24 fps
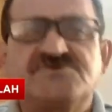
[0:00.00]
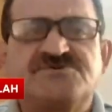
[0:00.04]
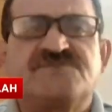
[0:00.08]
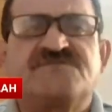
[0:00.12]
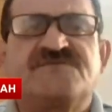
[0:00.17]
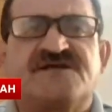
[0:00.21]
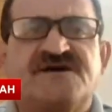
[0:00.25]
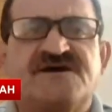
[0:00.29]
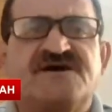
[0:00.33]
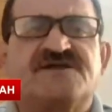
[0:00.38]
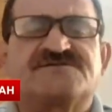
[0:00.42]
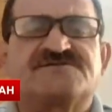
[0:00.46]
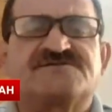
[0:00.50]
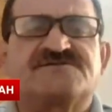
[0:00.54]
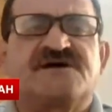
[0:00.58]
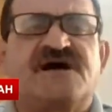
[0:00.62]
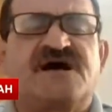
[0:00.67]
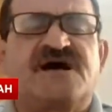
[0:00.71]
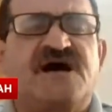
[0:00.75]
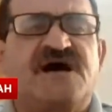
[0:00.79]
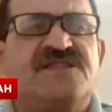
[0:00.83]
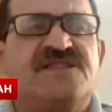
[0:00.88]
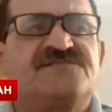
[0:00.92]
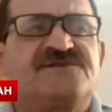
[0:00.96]
there are
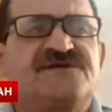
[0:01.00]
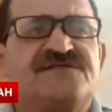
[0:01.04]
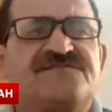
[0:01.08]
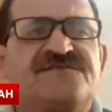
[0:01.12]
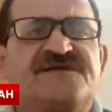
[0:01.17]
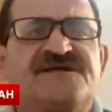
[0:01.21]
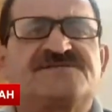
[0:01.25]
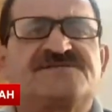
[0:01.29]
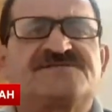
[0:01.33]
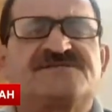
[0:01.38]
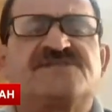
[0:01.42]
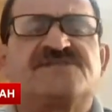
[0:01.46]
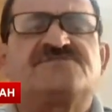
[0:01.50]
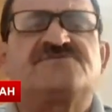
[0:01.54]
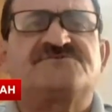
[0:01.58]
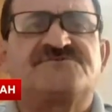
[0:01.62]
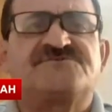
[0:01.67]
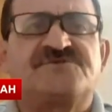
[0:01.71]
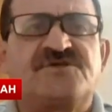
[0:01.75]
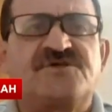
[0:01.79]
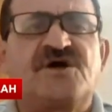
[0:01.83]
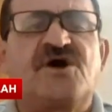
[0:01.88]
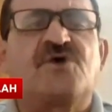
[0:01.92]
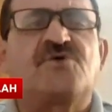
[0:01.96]
another thing is that
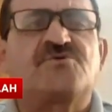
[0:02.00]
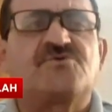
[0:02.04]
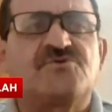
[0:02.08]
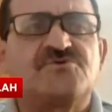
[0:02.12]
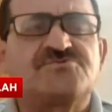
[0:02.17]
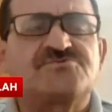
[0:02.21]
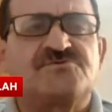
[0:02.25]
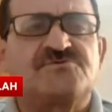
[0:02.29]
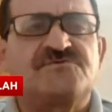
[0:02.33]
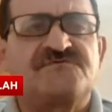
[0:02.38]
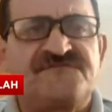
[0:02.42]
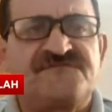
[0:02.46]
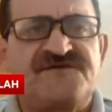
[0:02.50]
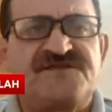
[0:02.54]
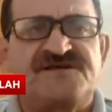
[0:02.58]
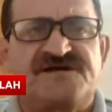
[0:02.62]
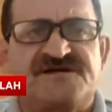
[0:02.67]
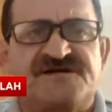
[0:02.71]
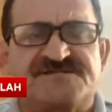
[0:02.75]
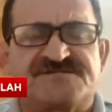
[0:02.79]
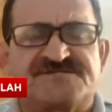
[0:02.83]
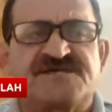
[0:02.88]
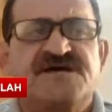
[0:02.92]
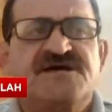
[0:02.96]
Netanyahu could
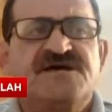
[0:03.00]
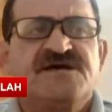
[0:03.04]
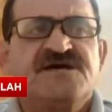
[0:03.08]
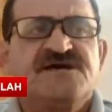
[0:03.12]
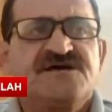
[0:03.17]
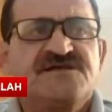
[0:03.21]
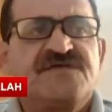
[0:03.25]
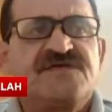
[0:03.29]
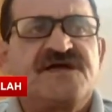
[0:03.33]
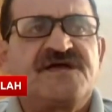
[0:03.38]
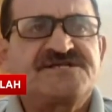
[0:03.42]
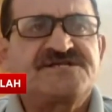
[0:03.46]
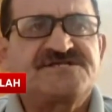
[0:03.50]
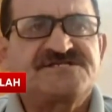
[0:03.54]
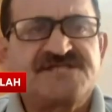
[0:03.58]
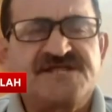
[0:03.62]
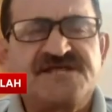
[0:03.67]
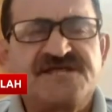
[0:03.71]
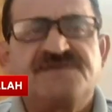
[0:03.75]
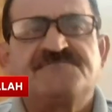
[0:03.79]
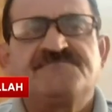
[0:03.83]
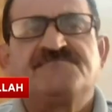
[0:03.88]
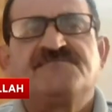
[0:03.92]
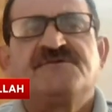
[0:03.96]
convenience the
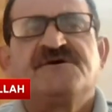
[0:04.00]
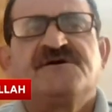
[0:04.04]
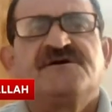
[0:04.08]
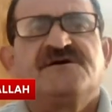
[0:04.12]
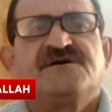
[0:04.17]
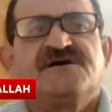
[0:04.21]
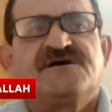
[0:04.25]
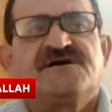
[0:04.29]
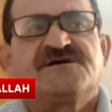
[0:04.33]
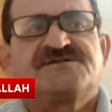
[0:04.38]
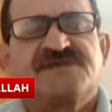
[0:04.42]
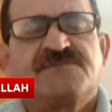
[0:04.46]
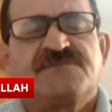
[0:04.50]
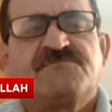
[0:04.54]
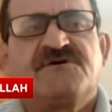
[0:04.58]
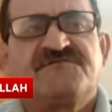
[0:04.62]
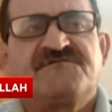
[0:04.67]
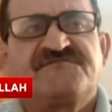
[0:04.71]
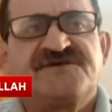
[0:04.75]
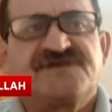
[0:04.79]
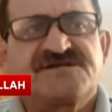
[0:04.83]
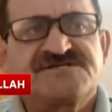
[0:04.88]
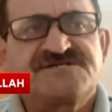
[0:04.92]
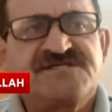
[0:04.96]
extreme, some of
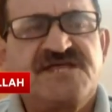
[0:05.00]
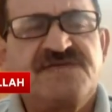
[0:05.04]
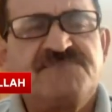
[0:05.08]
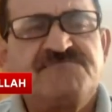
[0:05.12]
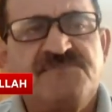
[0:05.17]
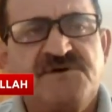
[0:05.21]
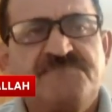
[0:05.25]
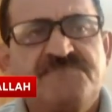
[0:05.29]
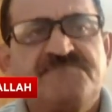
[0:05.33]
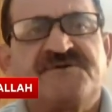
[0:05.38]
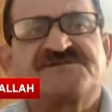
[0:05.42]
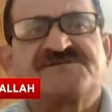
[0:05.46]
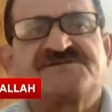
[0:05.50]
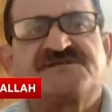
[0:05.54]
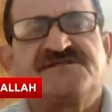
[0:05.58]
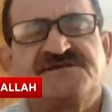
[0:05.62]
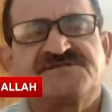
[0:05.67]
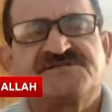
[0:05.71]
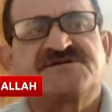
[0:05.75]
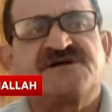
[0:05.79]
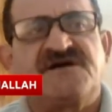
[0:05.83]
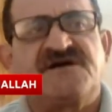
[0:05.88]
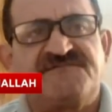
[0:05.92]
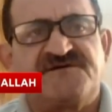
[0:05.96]
the extreme members in his
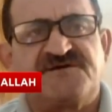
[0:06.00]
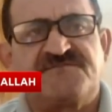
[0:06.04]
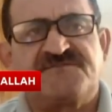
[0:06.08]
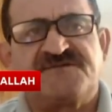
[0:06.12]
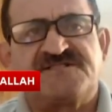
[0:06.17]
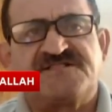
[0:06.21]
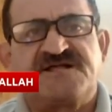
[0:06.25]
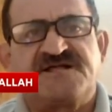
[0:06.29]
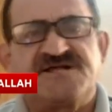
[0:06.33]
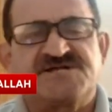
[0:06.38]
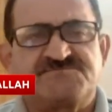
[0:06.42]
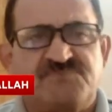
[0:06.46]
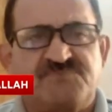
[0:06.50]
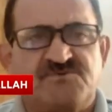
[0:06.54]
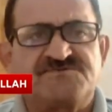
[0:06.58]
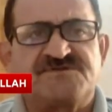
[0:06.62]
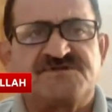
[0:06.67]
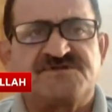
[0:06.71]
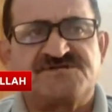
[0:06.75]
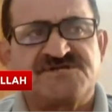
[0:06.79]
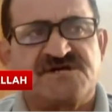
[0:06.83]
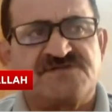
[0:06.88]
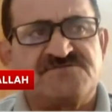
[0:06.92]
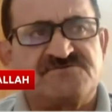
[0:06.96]
government, like
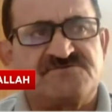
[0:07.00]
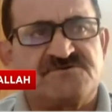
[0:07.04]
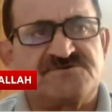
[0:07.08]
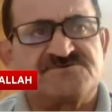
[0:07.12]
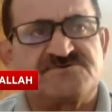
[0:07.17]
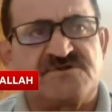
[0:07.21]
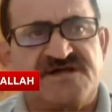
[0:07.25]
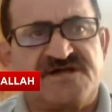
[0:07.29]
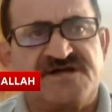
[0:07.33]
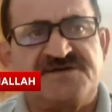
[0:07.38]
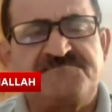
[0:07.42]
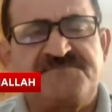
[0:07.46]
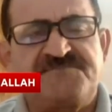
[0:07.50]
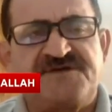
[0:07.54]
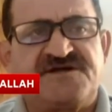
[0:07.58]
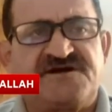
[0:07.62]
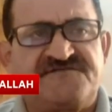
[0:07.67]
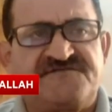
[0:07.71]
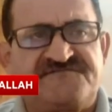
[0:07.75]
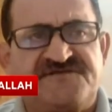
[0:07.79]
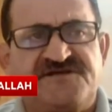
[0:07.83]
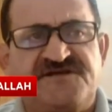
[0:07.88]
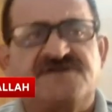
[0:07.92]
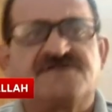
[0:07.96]
Smotrich and also like Ben
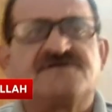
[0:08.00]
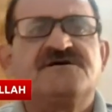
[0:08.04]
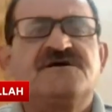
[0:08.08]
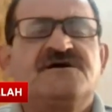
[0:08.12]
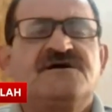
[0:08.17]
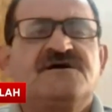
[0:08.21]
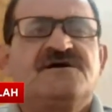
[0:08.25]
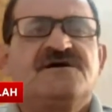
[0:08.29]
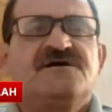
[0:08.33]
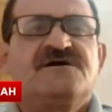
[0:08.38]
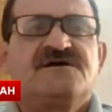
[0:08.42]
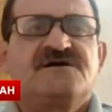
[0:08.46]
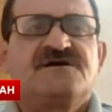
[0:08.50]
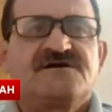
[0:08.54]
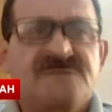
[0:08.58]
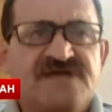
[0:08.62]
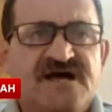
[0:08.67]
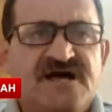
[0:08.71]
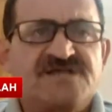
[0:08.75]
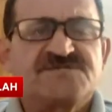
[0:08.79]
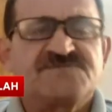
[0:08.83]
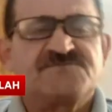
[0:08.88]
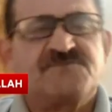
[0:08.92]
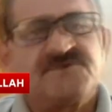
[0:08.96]
Gvir, yeah,
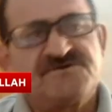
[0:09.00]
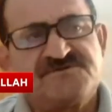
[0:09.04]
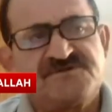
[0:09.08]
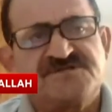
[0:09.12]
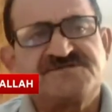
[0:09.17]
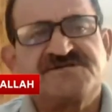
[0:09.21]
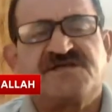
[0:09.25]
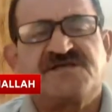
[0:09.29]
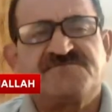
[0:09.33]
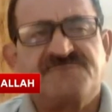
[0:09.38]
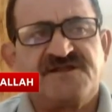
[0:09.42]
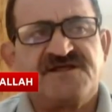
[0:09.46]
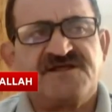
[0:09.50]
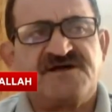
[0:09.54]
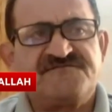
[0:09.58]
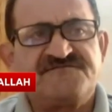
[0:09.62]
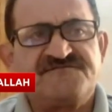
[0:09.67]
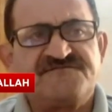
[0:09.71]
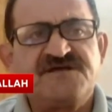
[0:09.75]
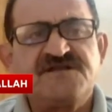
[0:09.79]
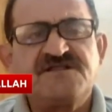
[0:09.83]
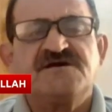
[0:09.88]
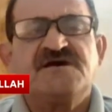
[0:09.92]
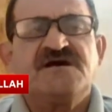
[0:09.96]
Smotrich and Ben
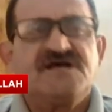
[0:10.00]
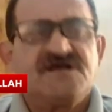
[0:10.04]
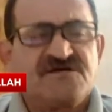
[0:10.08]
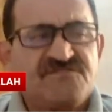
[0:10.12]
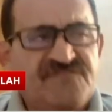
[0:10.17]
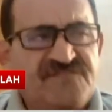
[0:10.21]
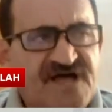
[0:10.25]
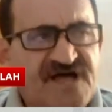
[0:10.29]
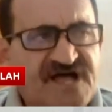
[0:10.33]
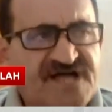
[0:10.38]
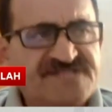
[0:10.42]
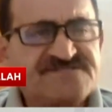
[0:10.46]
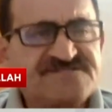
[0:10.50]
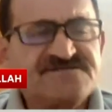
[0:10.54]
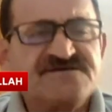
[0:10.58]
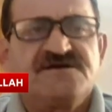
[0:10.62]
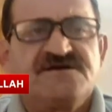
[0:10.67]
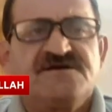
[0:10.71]
Gvir, that